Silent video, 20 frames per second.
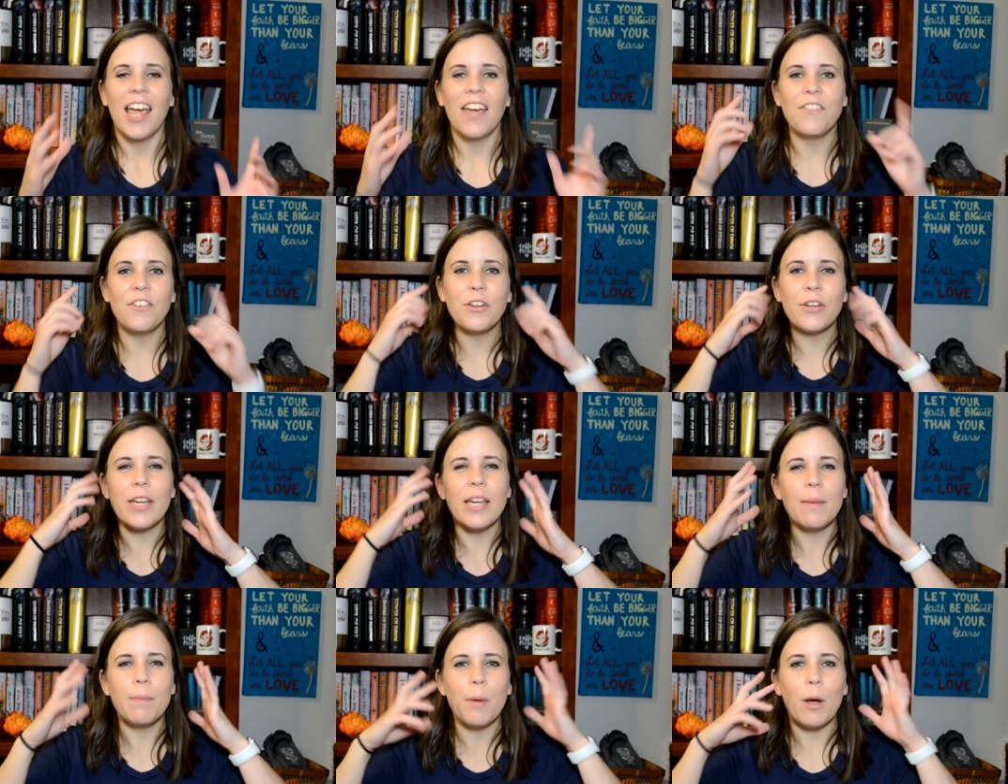If
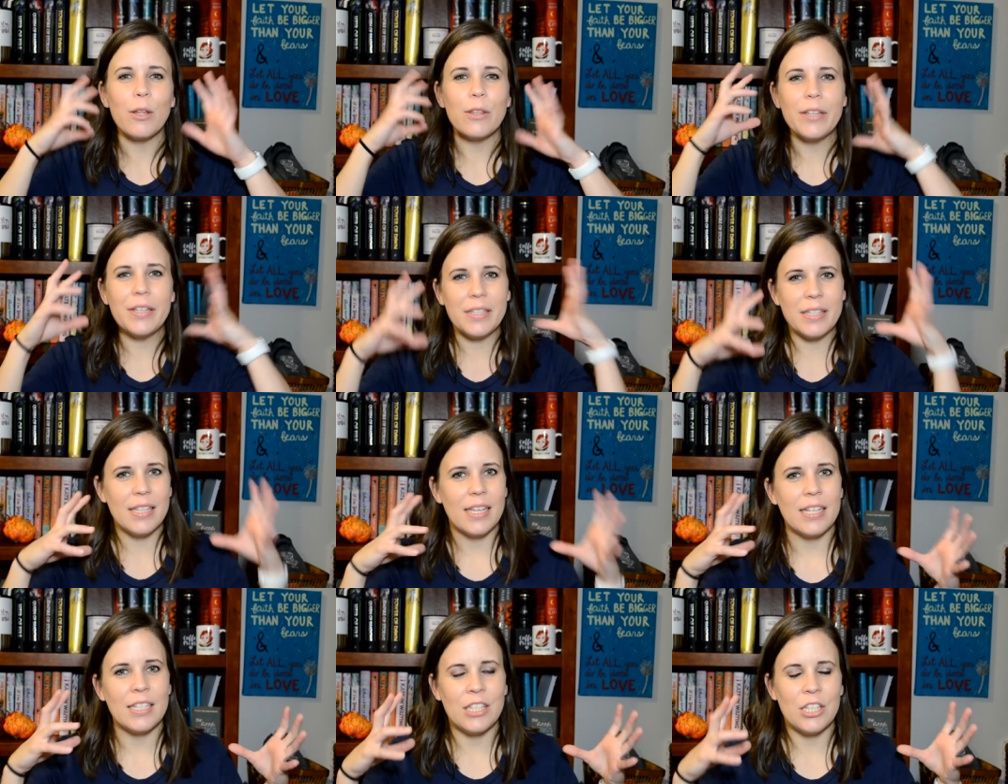you keep all
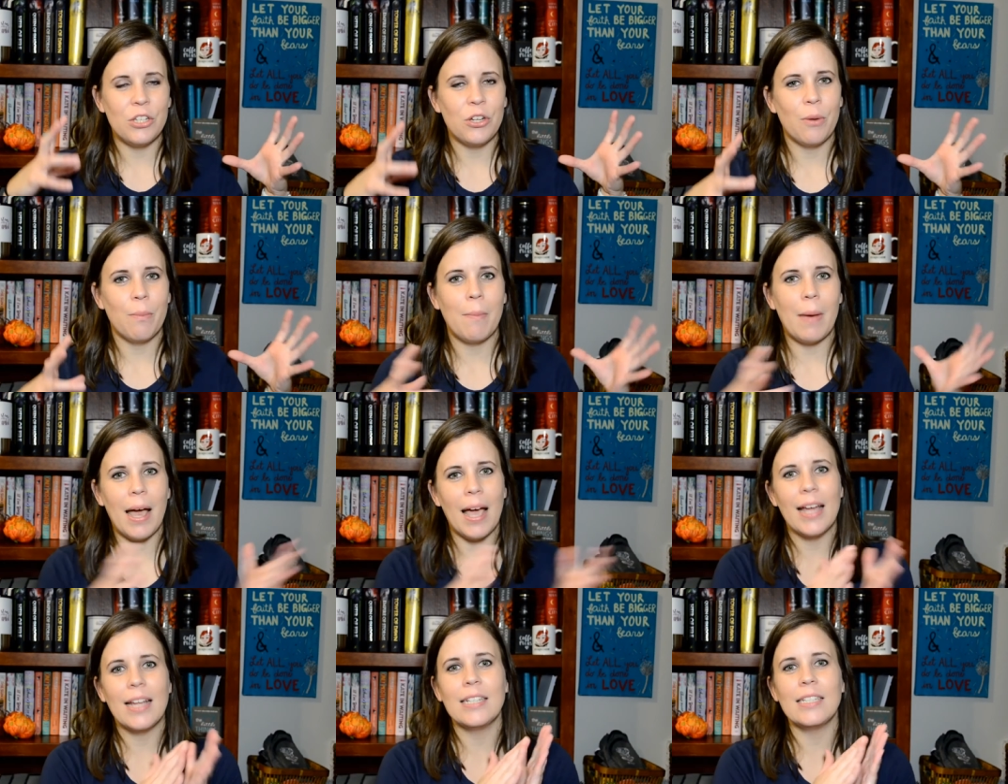these things in your
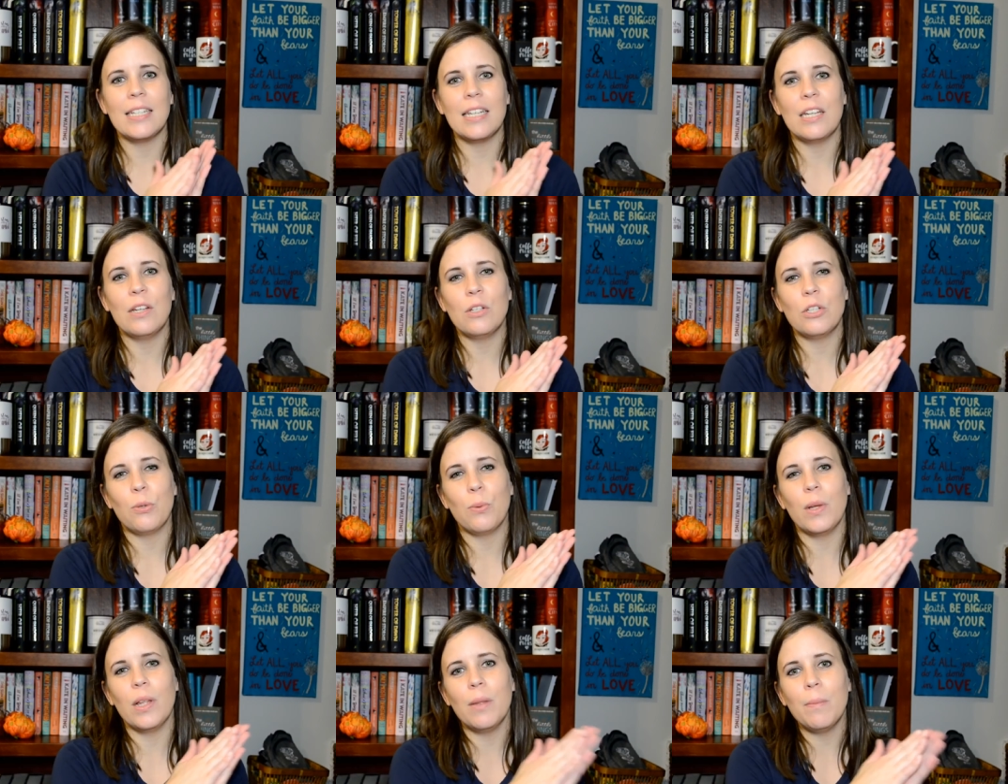mind,
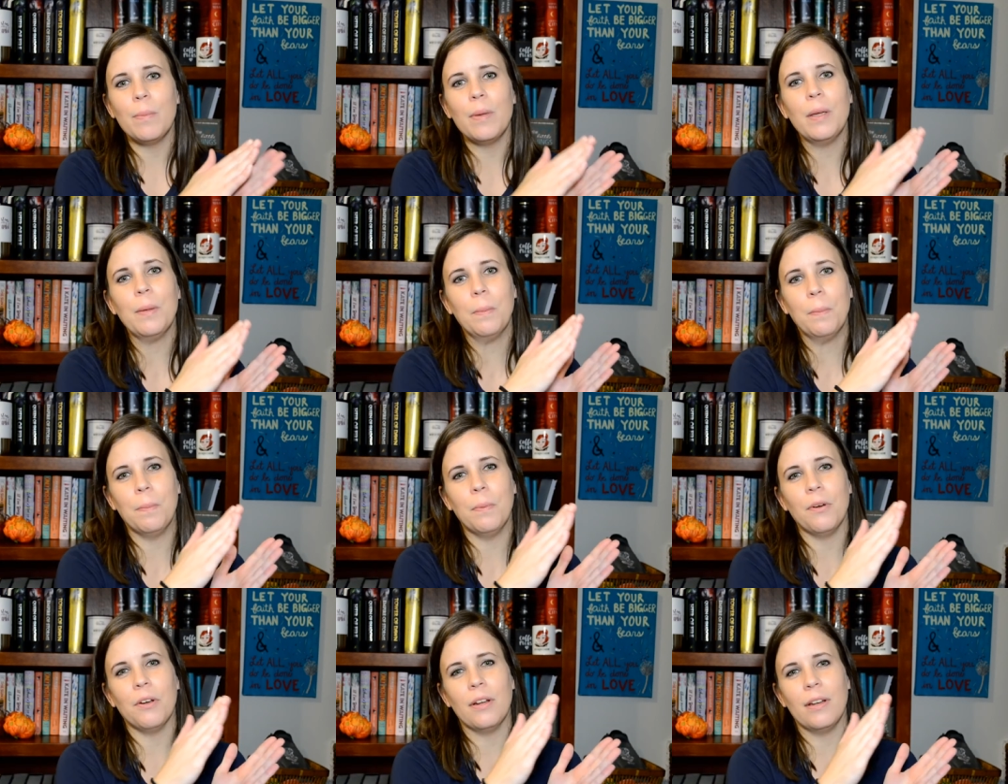it will
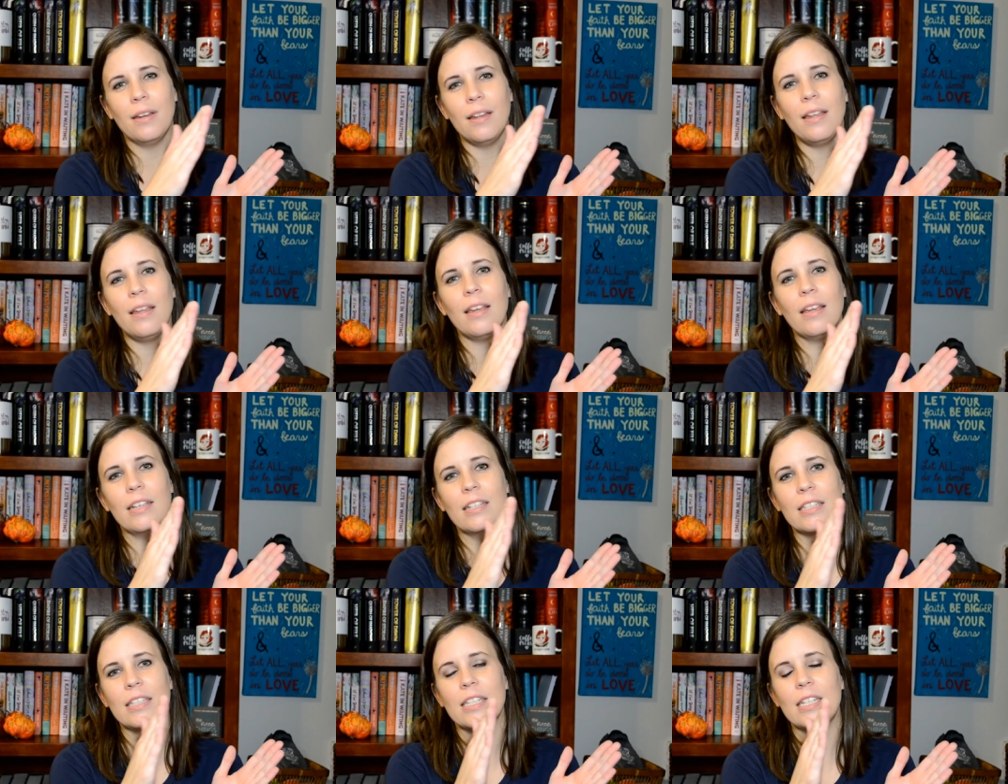be pretty
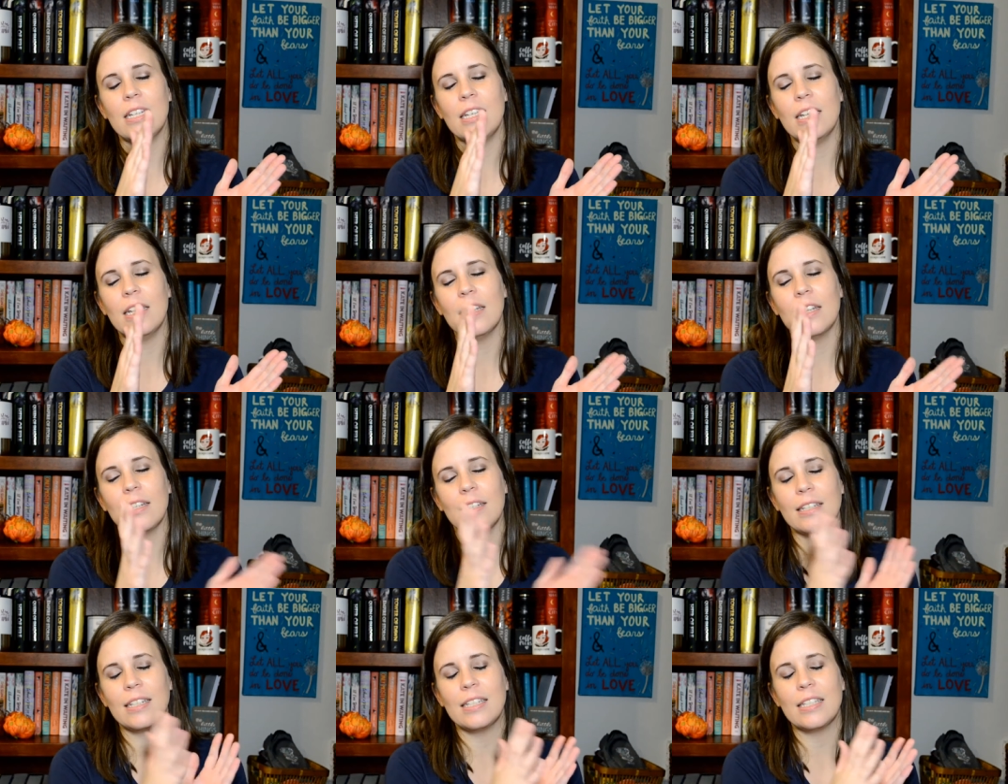
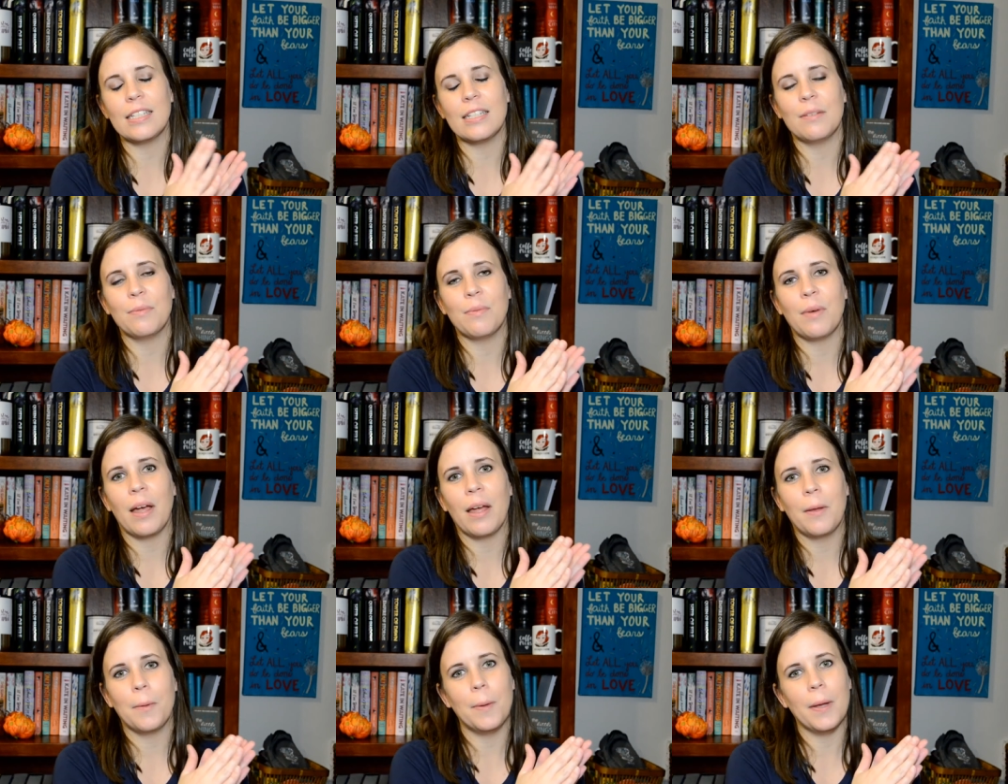easy, at least in
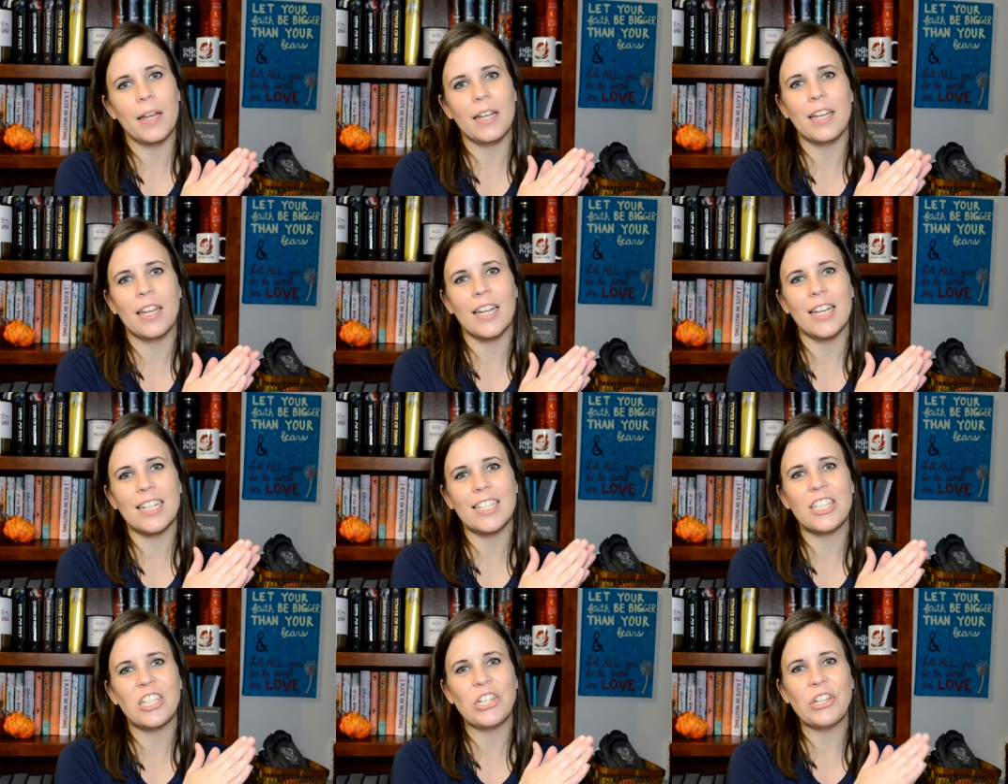my
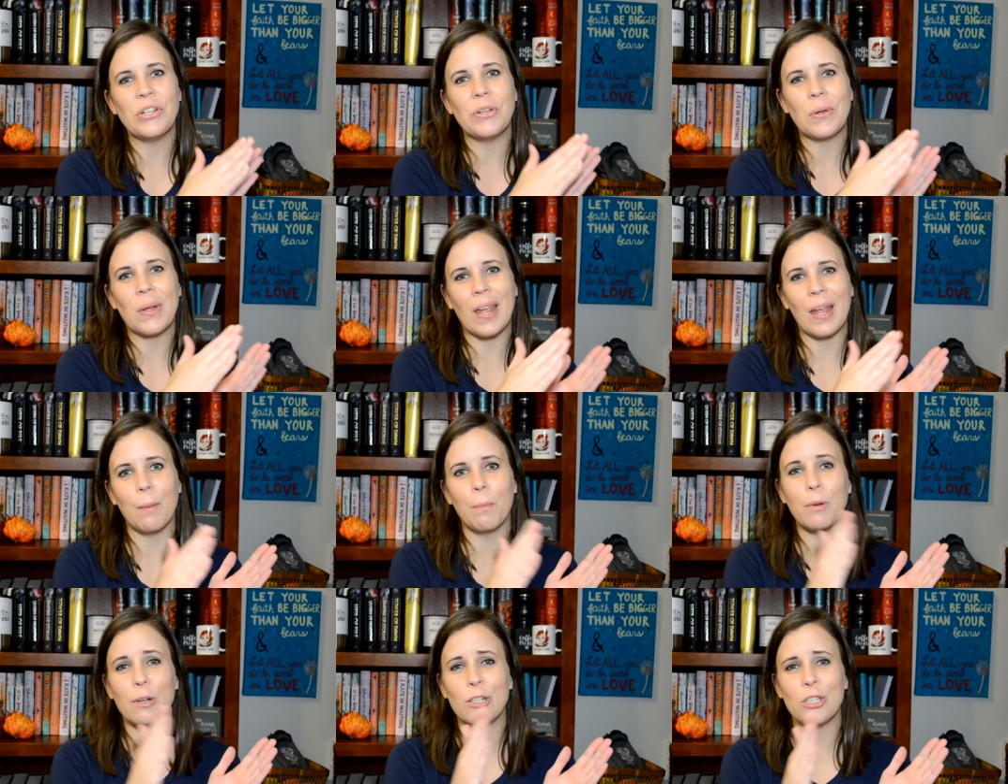opinion, to
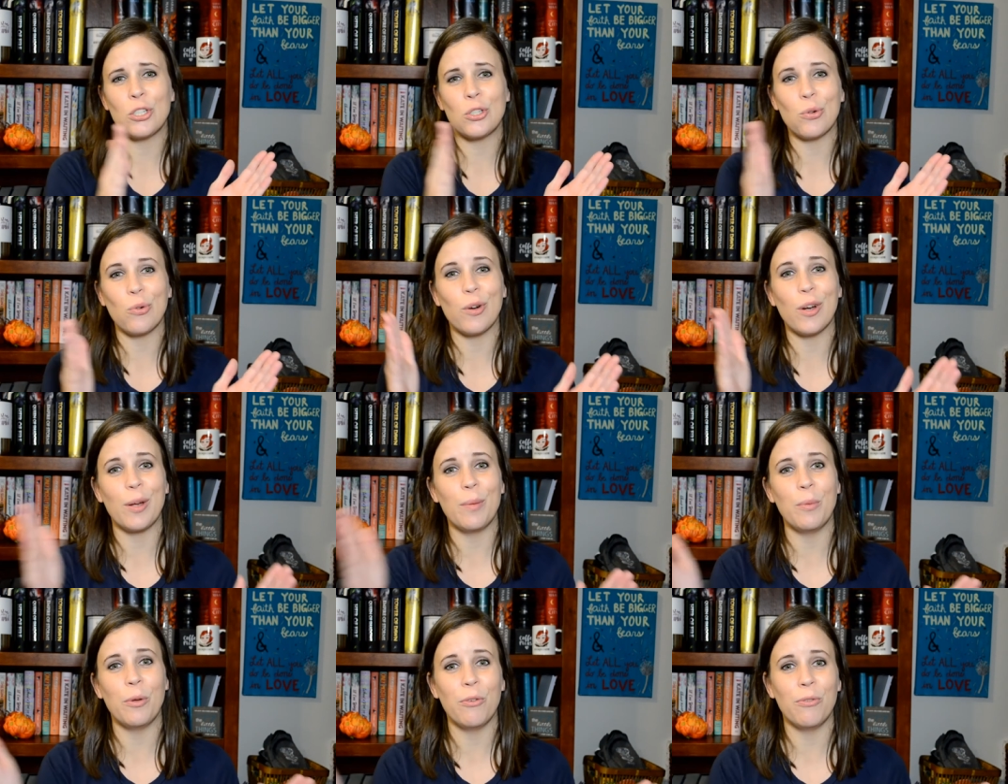keep your
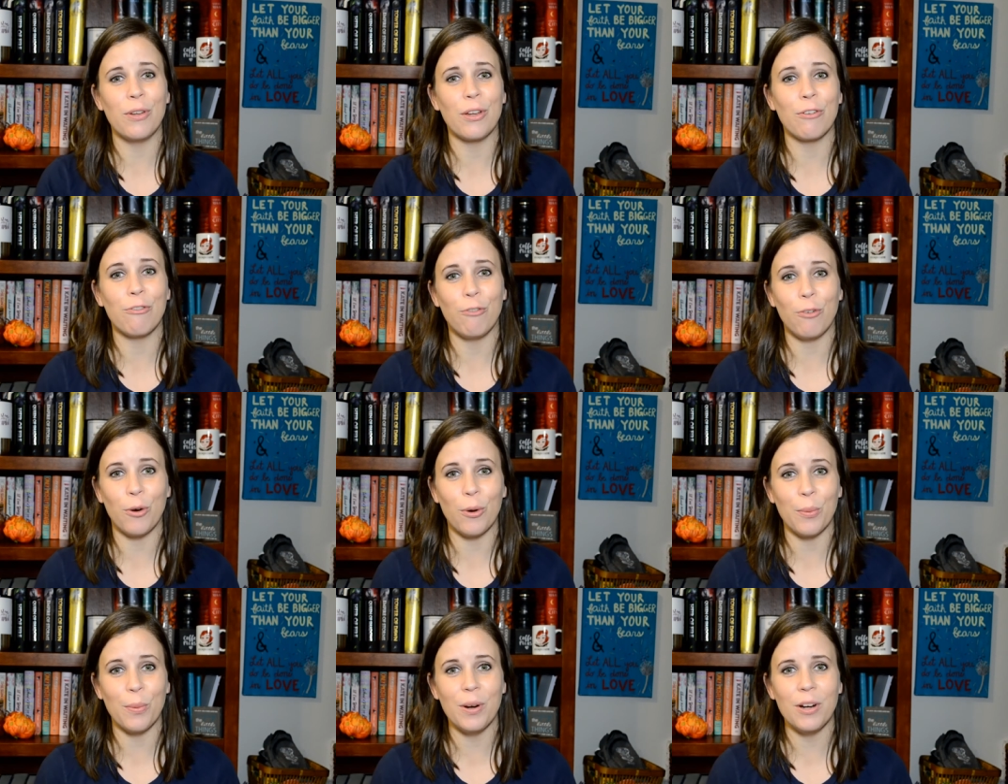story moving
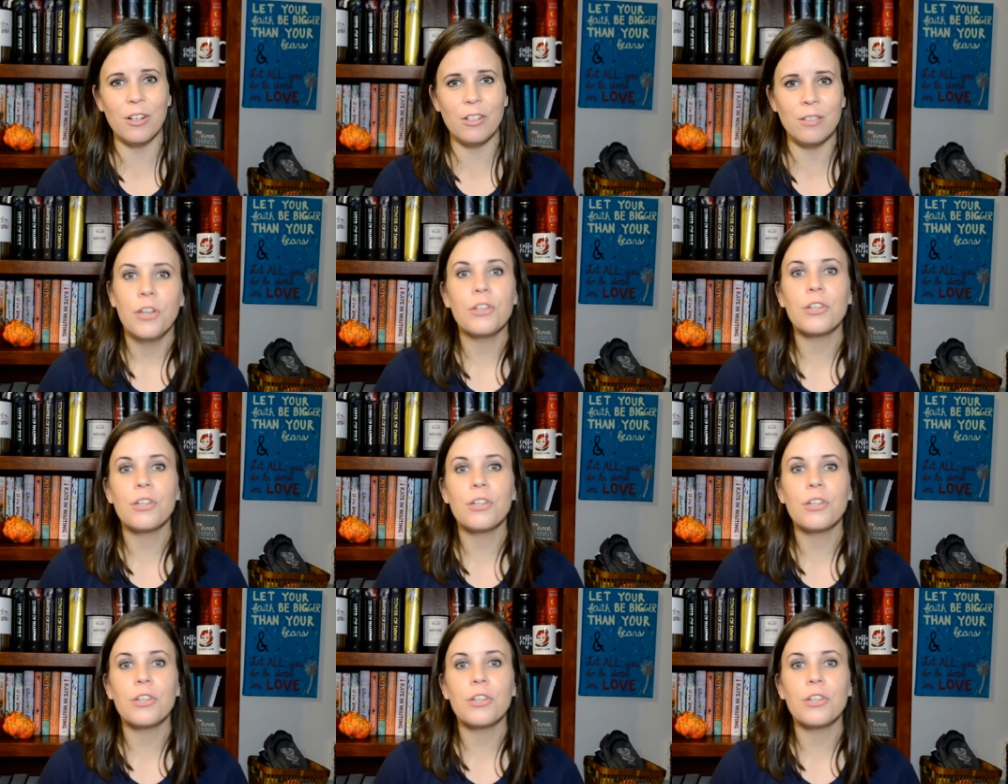forward.